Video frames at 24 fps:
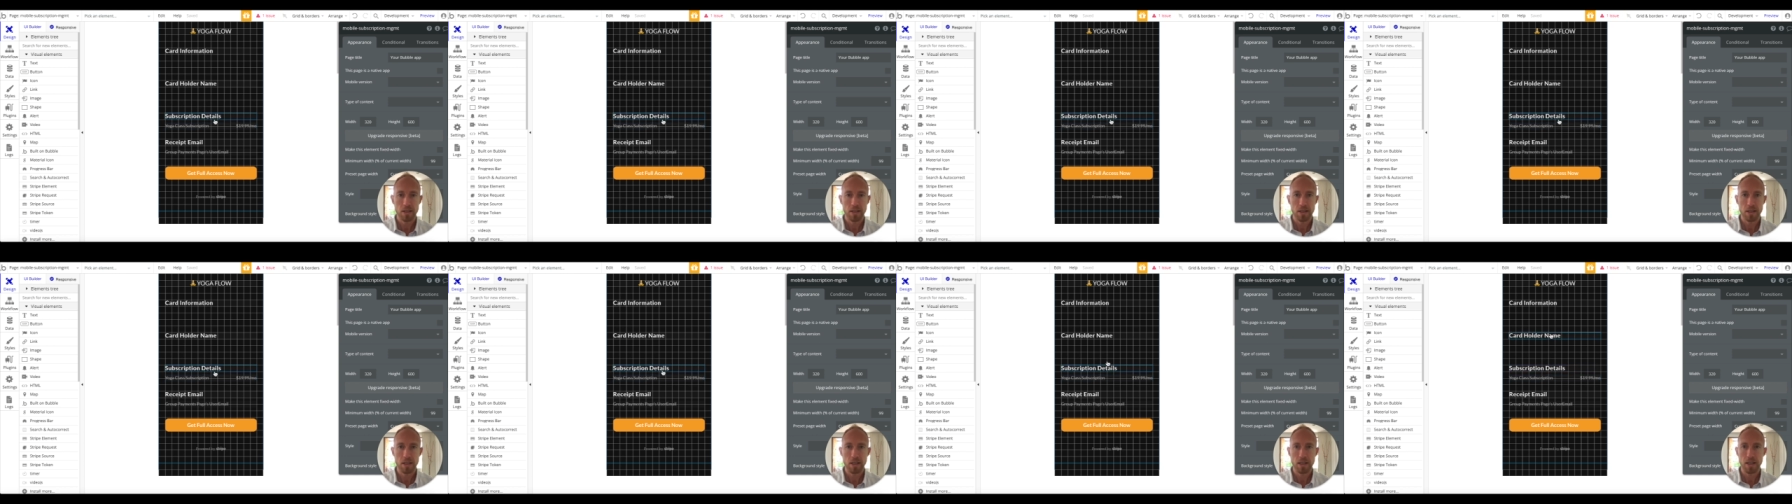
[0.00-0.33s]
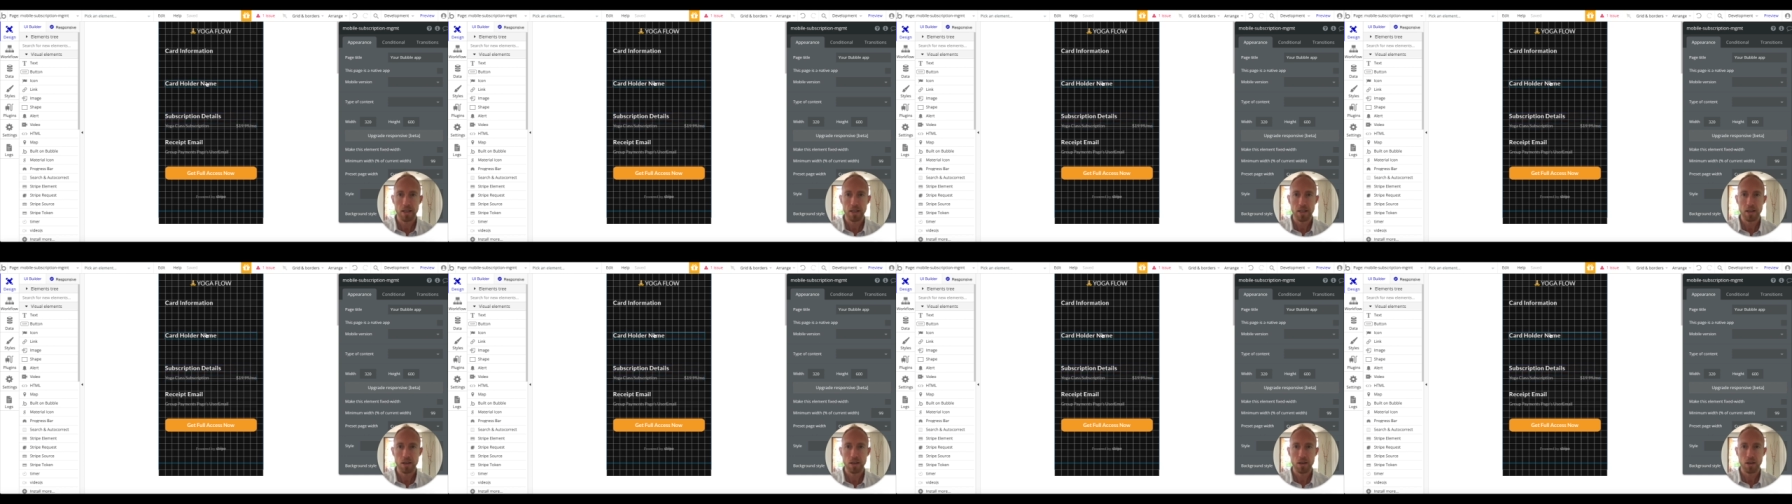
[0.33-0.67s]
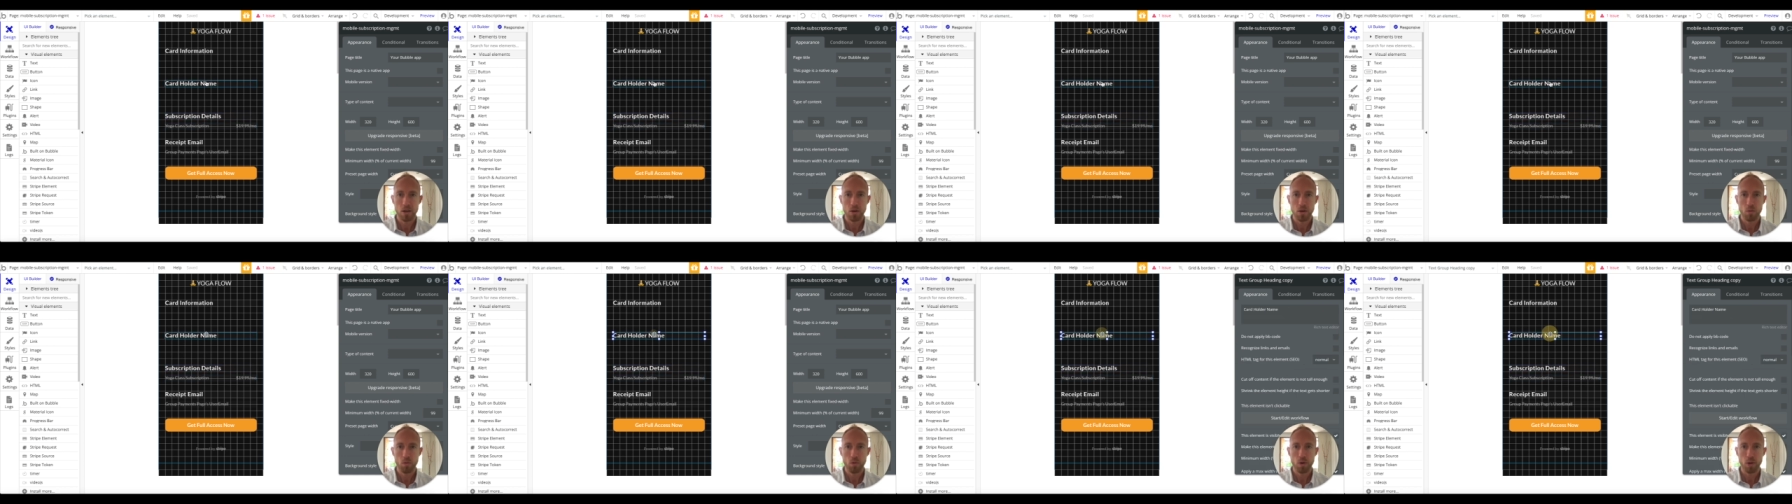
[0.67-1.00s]
Uh,
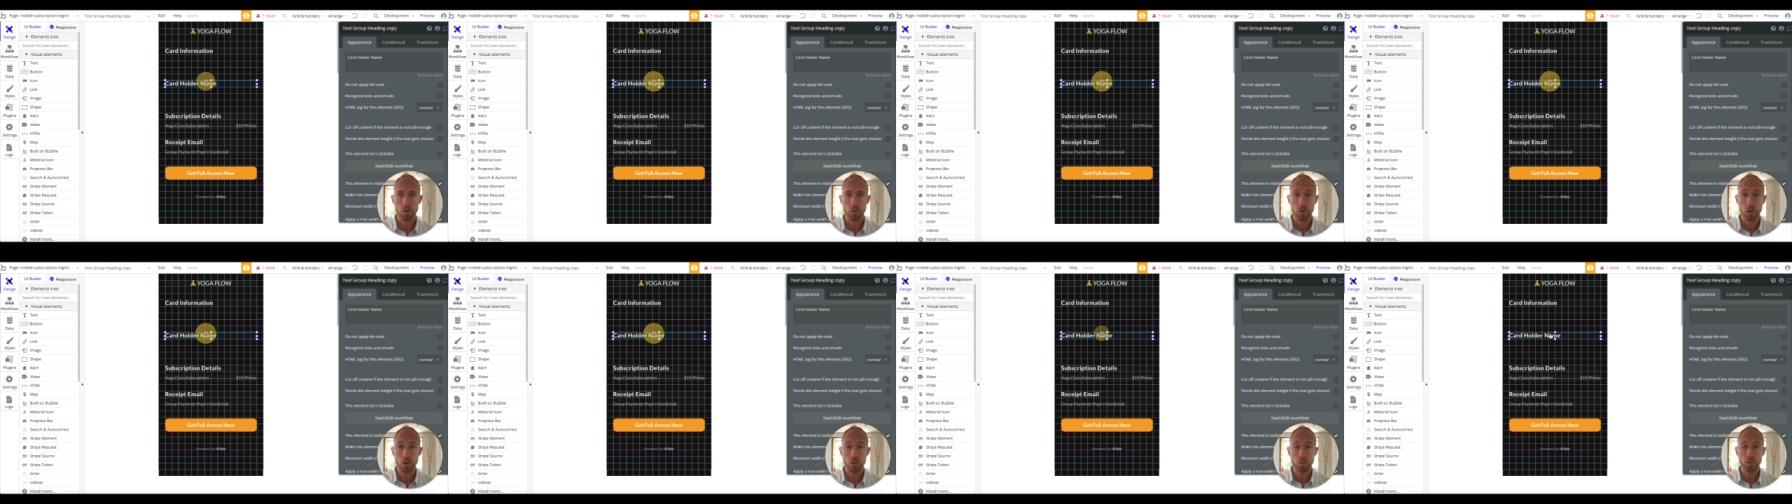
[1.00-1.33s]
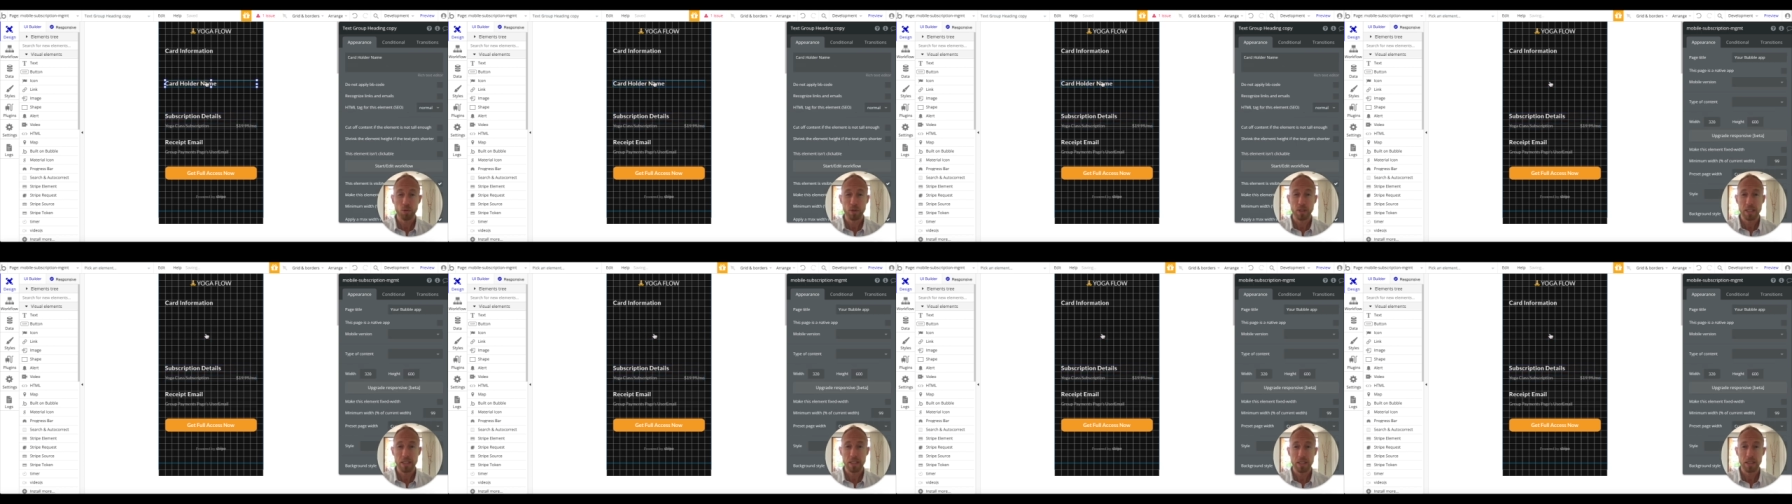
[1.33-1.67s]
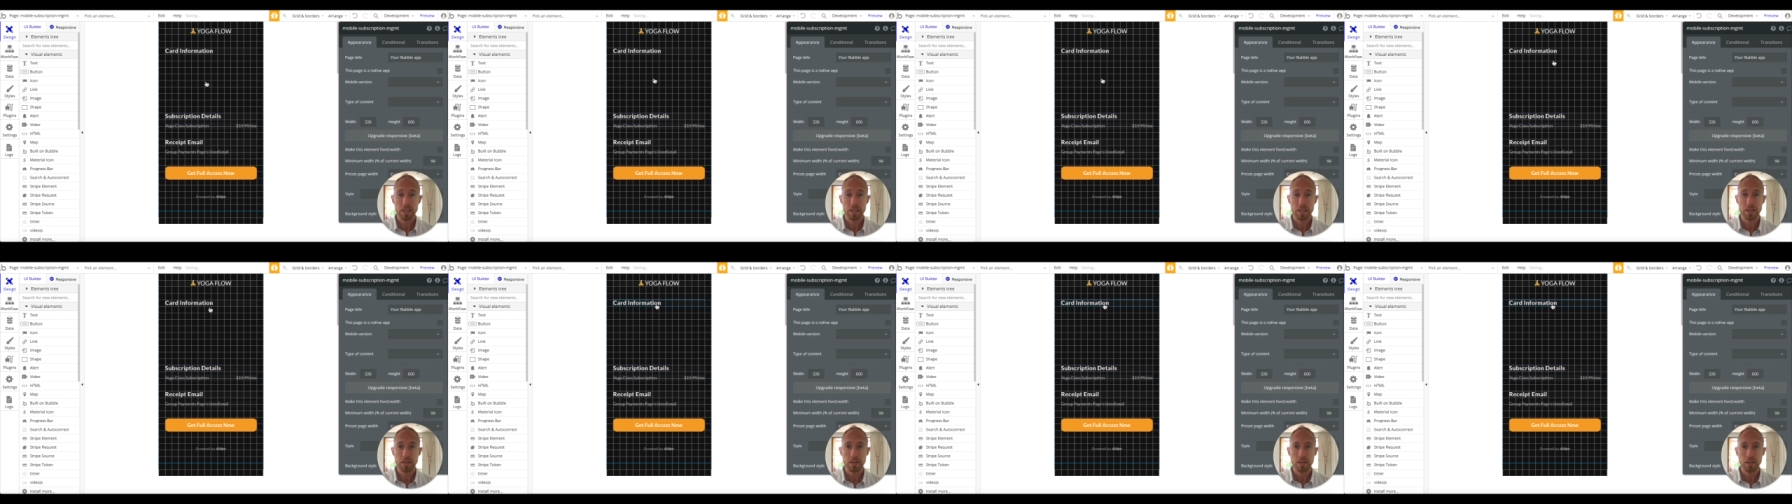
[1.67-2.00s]
what will we
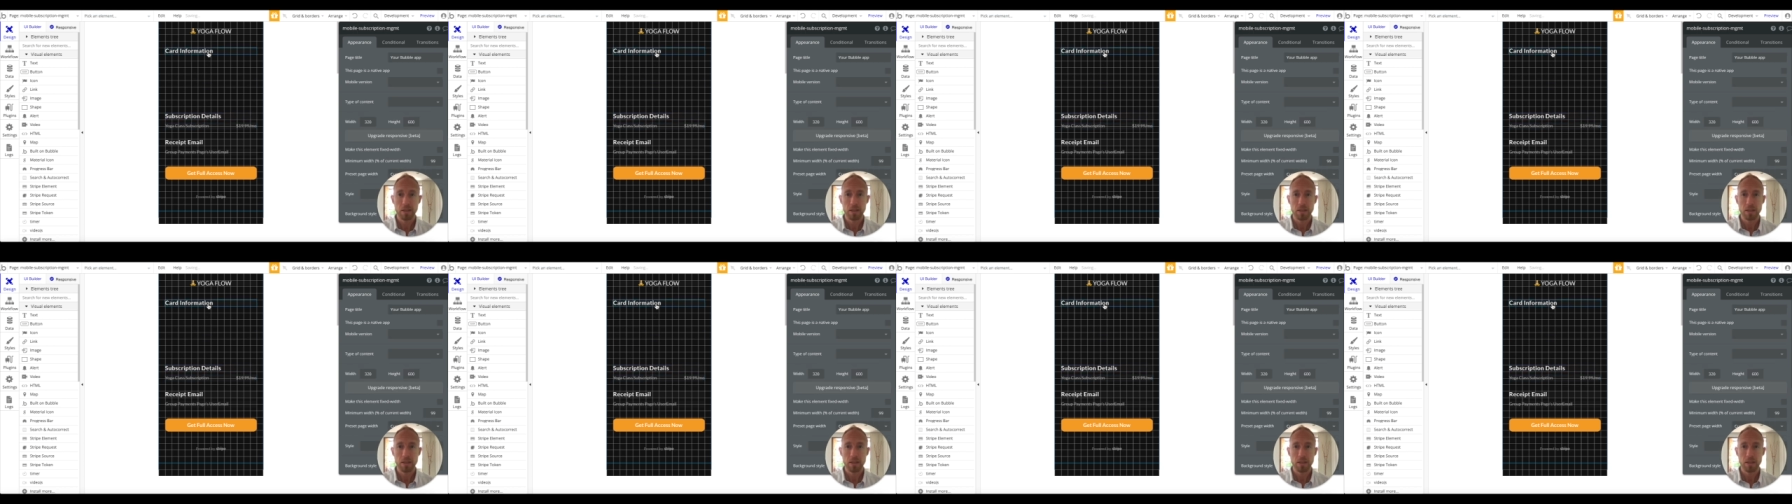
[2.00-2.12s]
need?